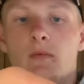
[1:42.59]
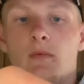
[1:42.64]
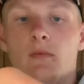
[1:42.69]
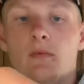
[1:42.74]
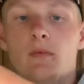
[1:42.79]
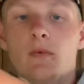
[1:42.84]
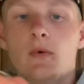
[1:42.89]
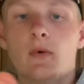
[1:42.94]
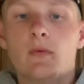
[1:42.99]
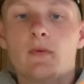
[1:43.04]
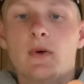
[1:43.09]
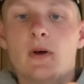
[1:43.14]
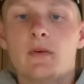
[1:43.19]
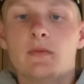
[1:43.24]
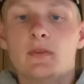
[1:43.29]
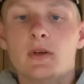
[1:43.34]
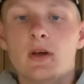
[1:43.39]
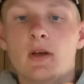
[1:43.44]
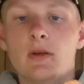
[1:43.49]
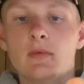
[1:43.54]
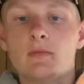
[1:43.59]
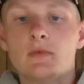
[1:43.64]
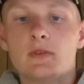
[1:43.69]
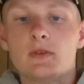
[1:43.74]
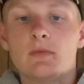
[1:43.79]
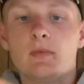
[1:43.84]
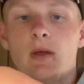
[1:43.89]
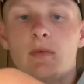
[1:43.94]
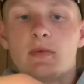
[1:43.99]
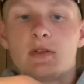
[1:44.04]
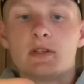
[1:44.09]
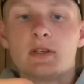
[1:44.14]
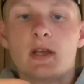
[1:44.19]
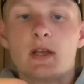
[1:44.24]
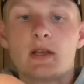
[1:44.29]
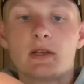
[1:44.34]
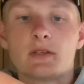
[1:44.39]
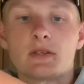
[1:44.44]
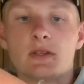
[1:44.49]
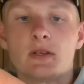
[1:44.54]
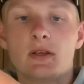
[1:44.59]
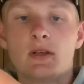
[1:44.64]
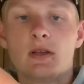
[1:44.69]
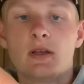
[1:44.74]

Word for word: four or five times, maybe six.